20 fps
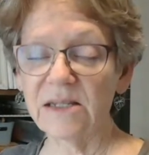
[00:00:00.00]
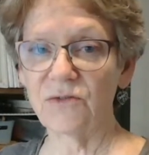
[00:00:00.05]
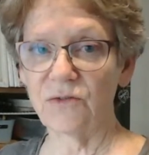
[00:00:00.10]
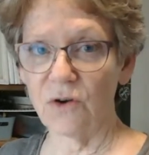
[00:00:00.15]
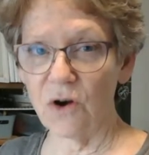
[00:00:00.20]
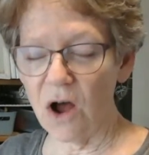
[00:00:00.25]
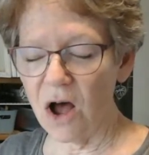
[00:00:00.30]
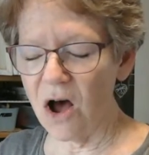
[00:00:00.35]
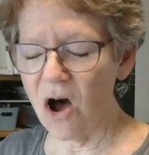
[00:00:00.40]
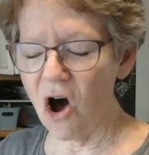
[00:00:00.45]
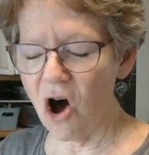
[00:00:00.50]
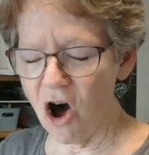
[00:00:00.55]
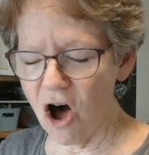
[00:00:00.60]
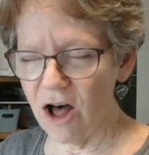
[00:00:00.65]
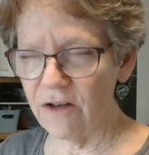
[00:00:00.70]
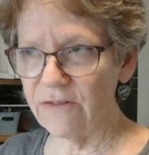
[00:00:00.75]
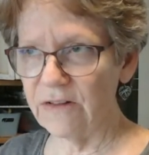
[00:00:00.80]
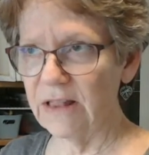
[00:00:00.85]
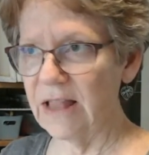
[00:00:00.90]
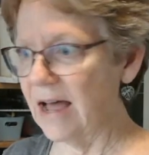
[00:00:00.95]
for an
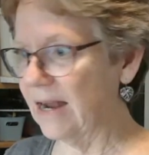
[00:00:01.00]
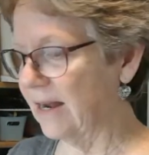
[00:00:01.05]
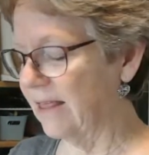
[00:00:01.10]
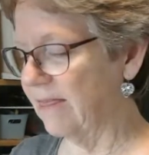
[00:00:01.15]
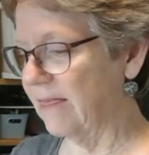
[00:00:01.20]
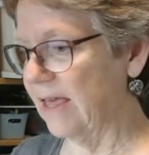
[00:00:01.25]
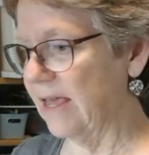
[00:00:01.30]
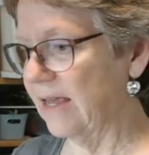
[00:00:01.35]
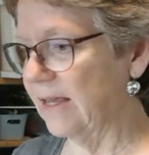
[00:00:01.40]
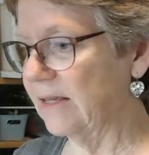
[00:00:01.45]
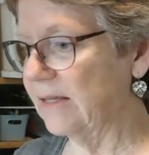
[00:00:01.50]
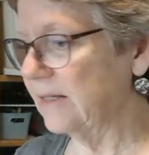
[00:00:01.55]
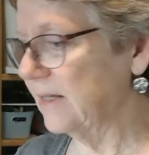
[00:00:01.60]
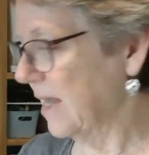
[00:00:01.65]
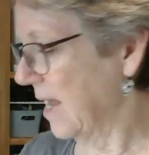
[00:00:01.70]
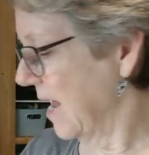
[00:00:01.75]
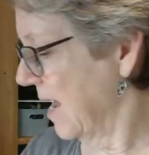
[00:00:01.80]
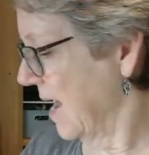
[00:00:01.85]
awful lot of things.